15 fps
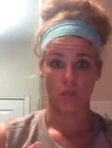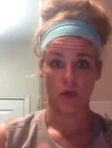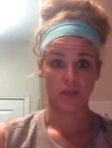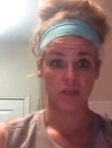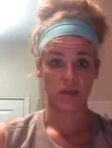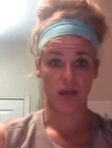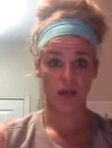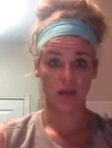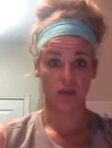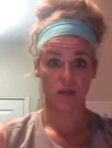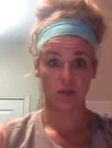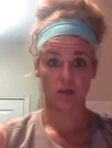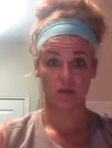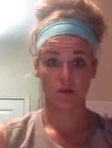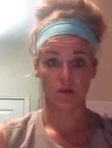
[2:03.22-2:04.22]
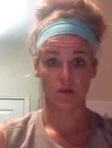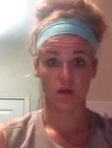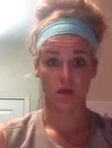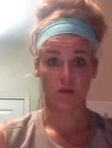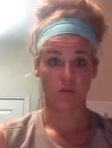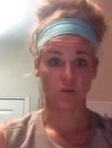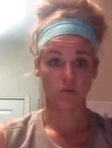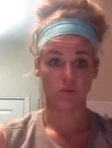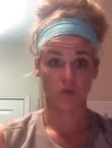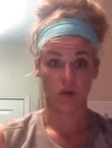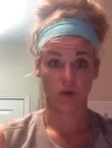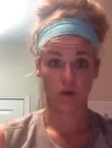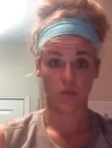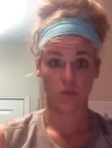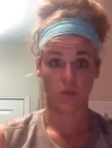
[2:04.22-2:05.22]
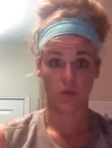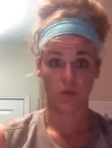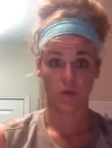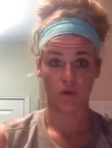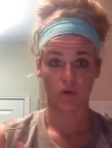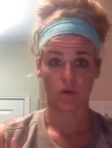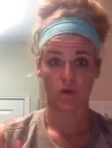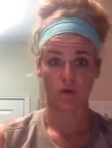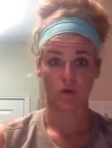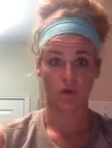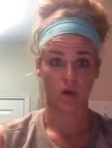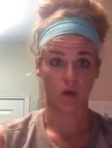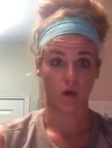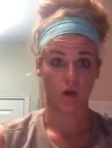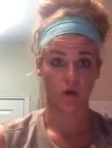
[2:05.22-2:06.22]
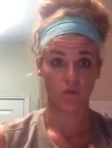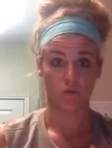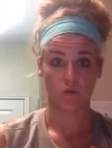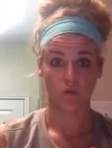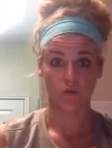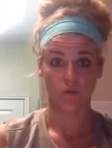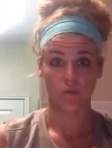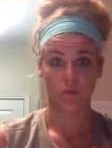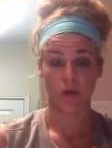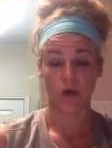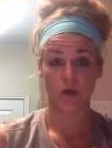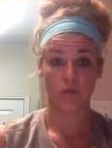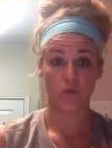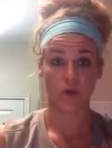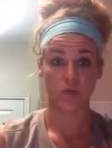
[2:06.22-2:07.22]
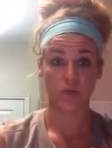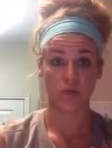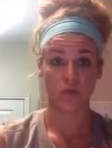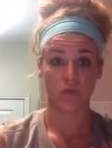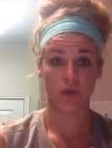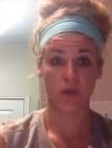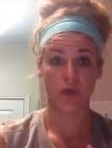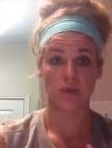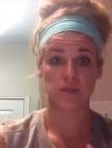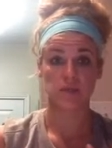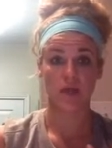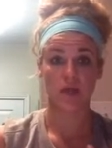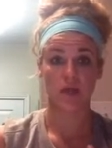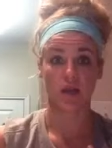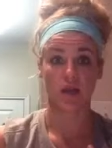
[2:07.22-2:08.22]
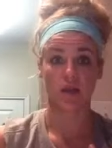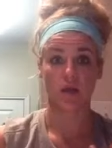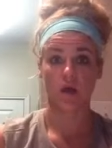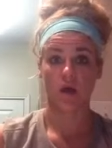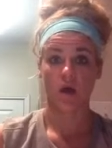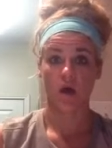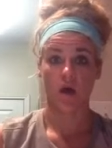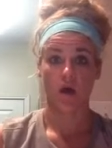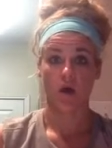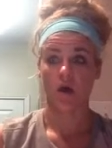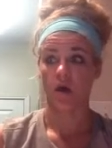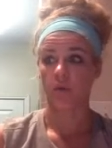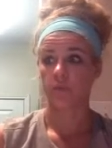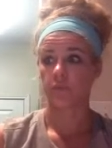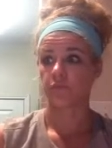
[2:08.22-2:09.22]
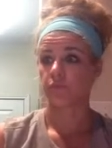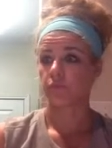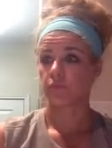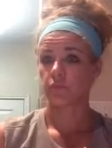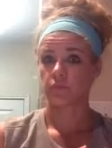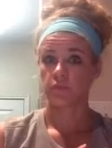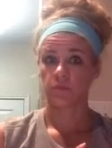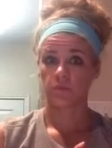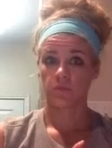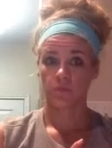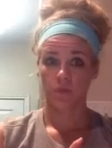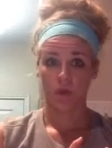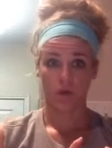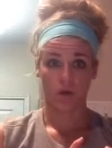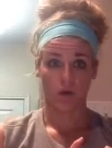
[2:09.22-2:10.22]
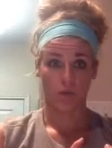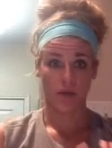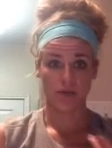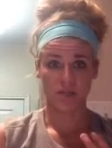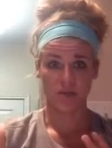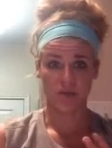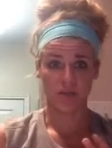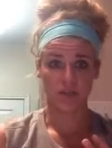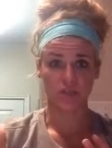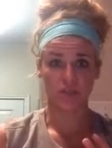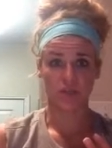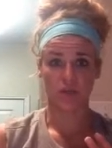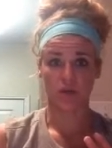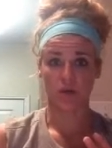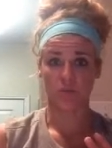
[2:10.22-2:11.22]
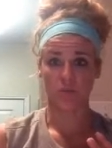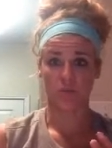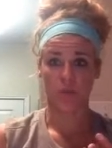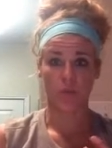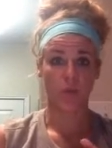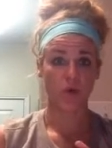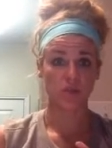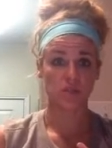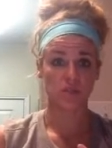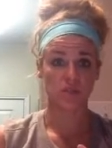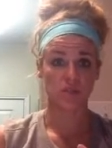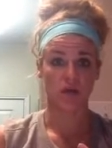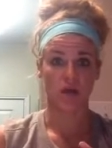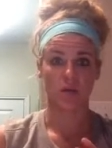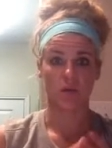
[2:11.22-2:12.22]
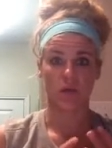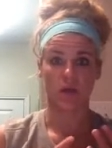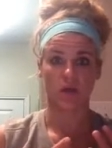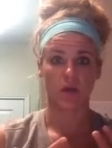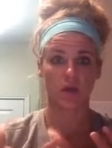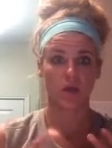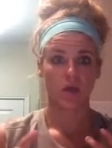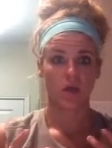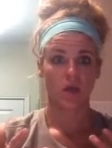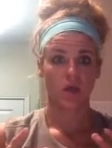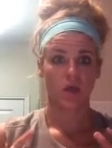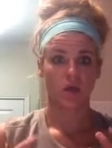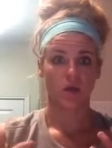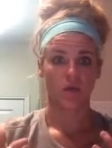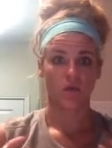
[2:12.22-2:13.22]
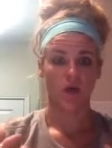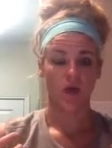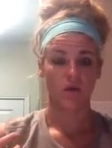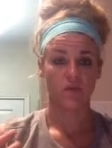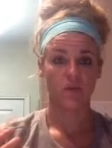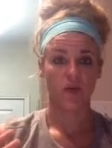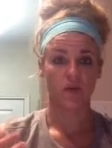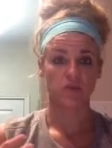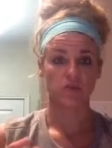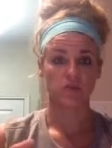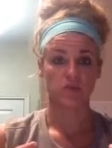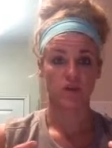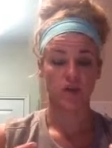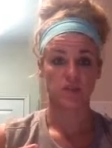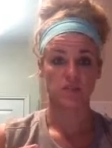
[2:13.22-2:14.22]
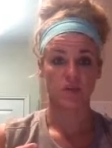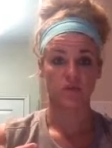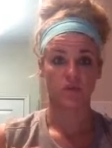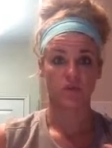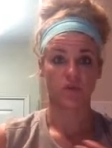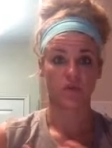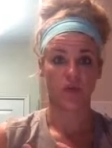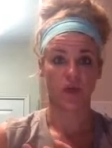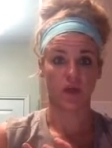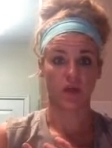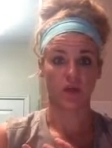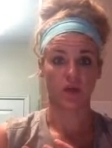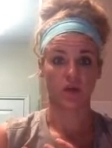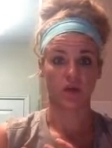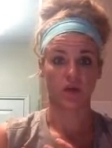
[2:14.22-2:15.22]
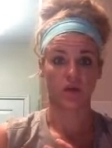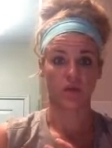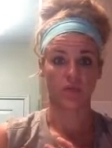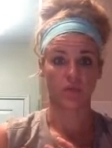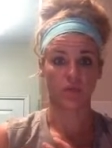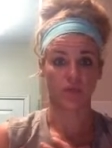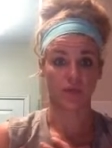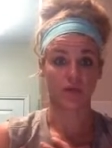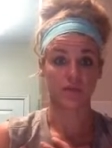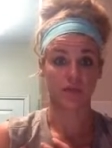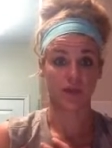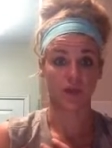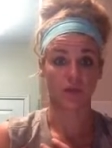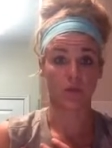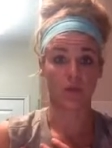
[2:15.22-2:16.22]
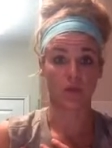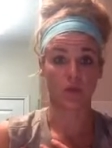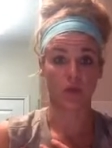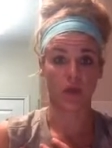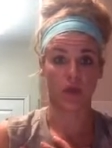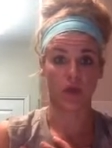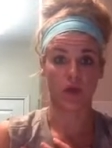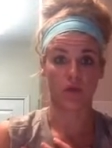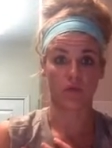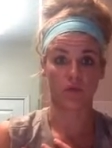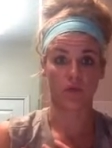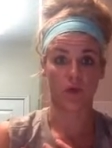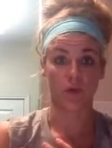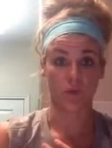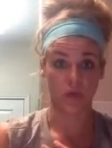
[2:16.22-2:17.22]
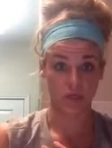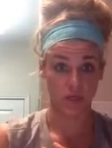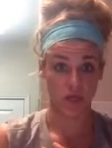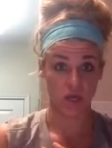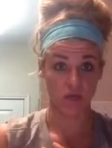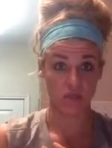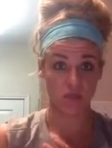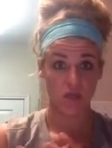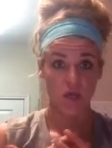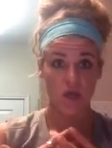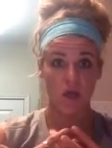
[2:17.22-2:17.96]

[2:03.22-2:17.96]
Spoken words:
My diet is very important with my depression and my anxiety. My time at the gym, my personal time, like, if I have a lot of stress, I feel like, that there's like literally an elephant on my chest.